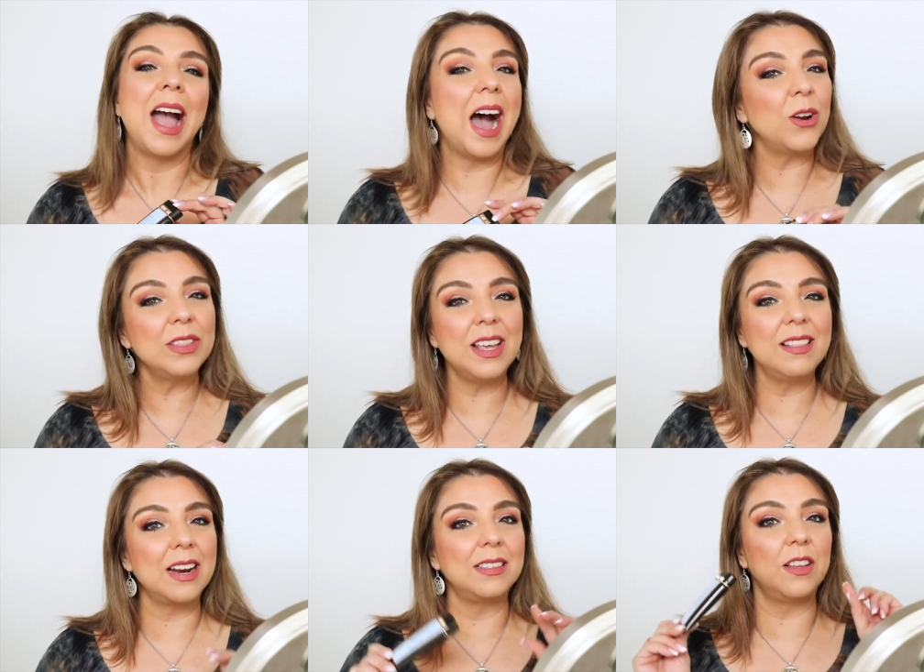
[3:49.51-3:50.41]
I don't think
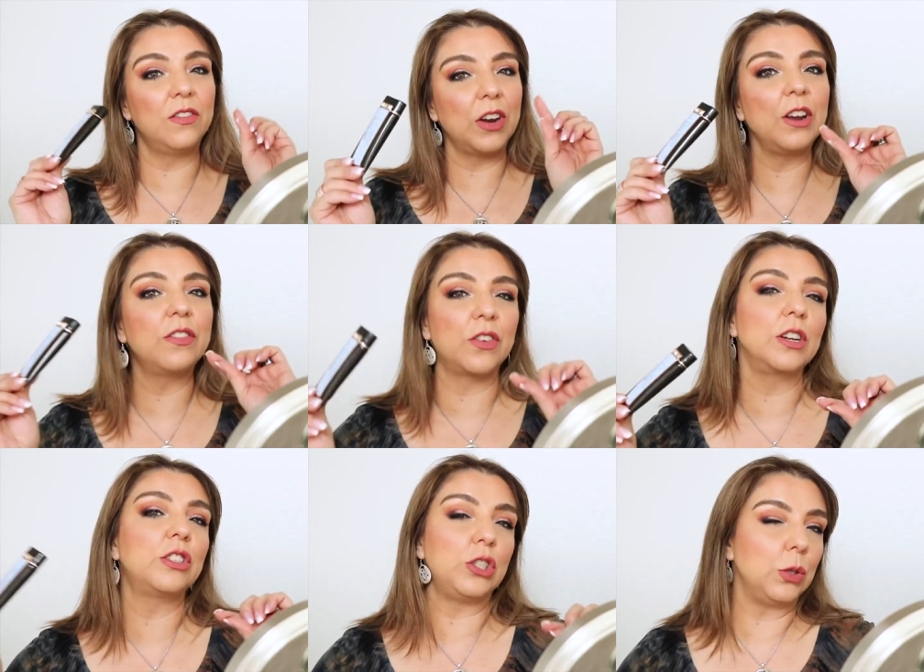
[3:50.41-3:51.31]
that is the very
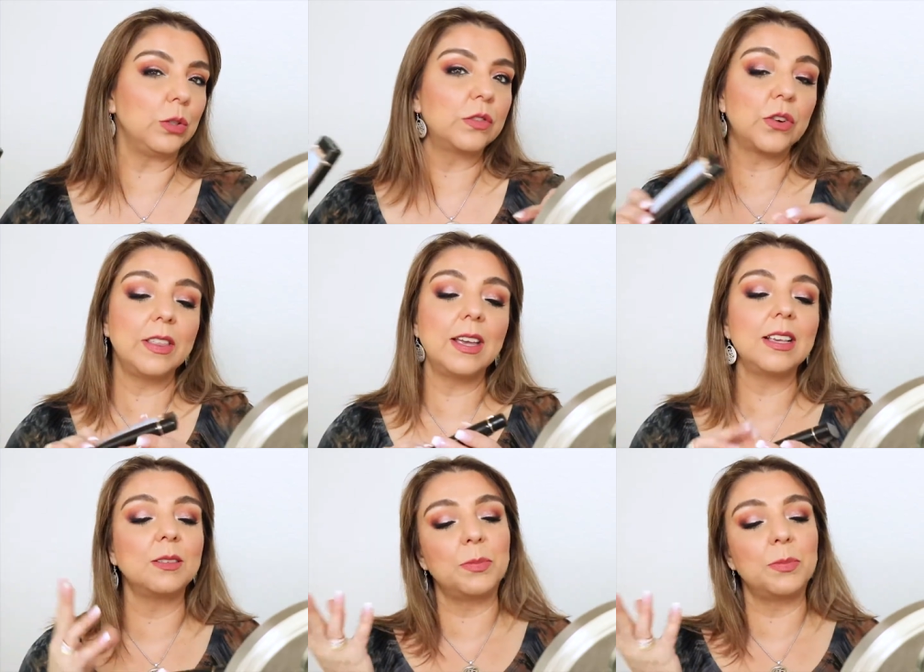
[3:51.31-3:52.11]
first use for this,